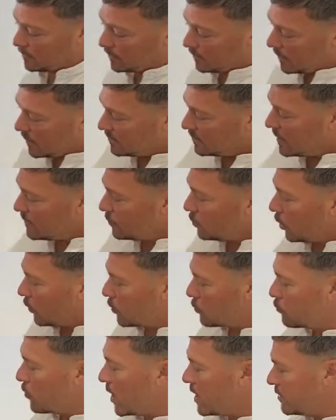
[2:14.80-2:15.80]
it's even got the
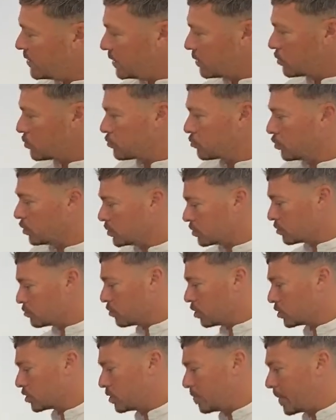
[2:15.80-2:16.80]
racing struts across
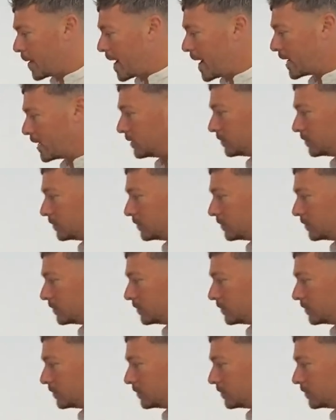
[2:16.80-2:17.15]
the back.